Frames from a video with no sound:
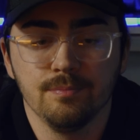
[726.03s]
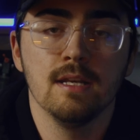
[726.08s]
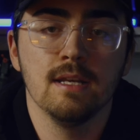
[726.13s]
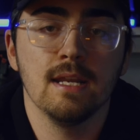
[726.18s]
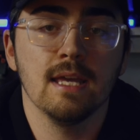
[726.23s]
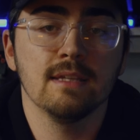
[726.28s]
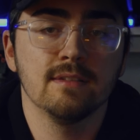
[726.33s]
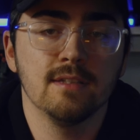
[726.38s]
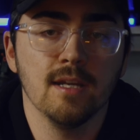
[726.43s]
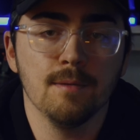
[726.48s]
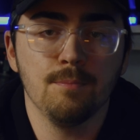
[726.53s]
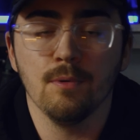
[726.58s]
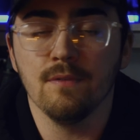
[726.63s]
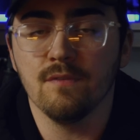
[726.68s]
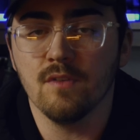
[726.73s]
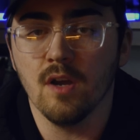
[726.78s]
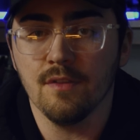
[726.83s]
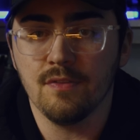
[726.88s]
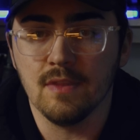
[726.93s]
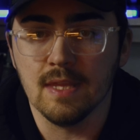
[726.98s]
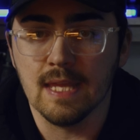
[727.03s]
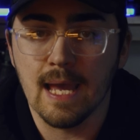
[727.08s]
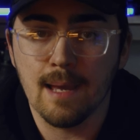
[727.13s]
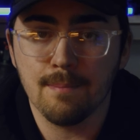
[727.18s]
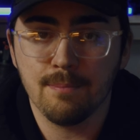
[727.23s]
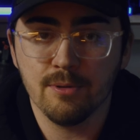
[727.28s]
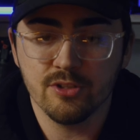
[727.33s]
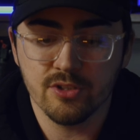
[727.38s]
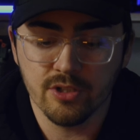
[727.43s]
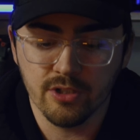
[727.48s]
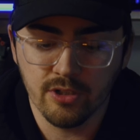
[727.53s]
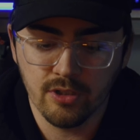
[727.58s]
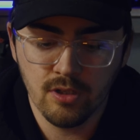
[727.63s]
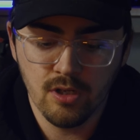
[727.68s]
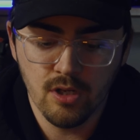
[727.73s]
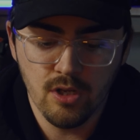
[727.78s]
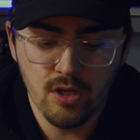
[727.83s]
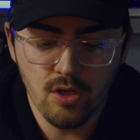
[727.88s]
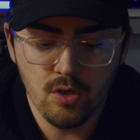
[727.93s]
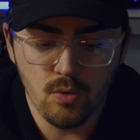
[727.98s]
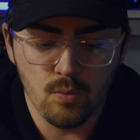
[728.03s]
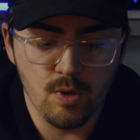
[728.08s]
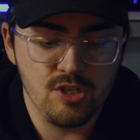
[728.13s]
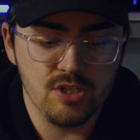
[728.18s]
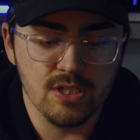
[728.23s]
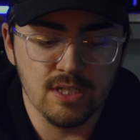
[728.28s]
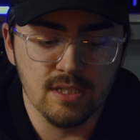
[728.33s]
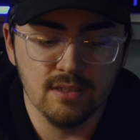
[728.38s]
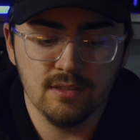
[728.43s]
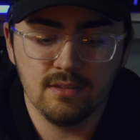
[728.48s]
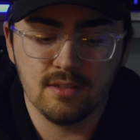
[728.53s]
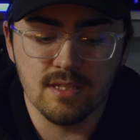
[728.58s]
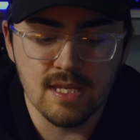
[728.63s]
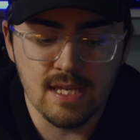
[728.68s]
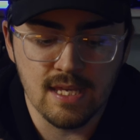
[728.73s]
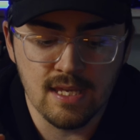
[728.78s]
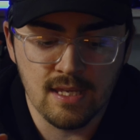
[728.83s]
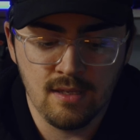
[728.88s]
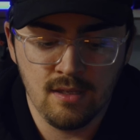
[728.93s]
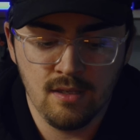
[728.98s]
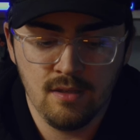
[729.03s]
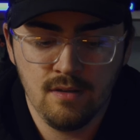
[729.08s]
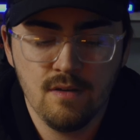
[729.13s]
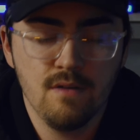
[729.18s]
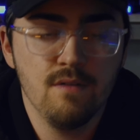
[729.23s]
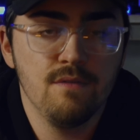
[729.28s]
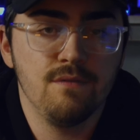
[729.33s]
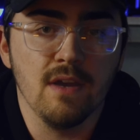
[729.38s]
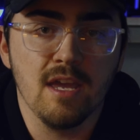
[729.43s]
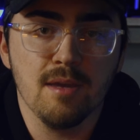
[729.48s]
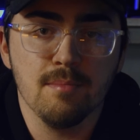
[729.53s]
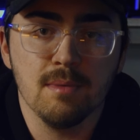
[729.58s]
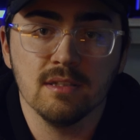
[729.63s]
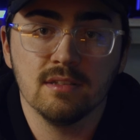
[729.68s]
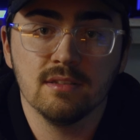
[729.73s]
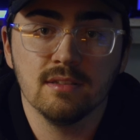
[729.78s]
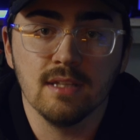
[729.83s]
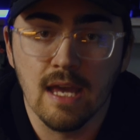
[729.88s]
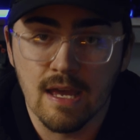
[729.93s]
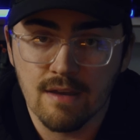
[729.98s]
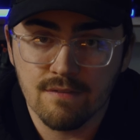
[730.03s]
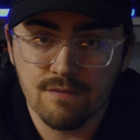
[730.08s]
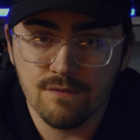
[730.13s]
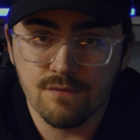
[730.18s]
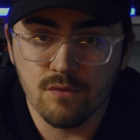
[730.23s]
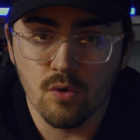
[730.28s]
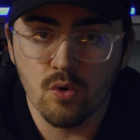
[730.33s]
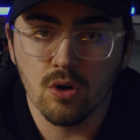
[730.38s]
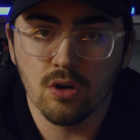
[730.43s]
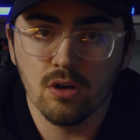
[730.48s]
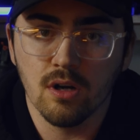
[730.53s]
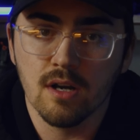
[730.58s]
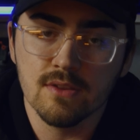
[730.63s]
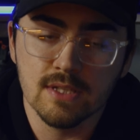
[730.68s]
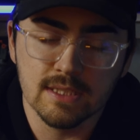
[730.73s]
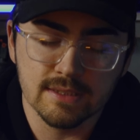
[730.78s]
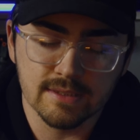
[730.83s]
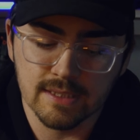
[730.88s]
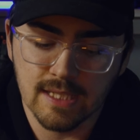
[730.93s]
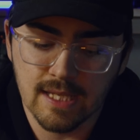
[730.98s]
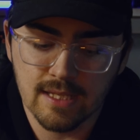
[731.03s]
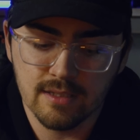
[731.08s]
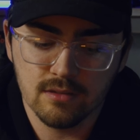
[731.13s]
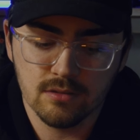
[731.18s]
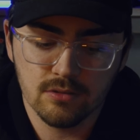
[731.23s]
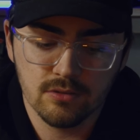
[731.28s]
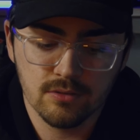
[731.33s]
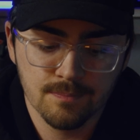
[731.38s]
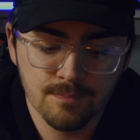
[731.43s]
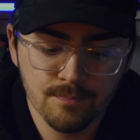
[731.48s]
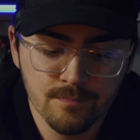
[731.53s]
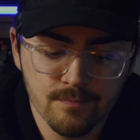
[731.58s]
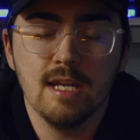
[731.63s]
Next up, we've got the Aperture, which is the famous F4 on this lens.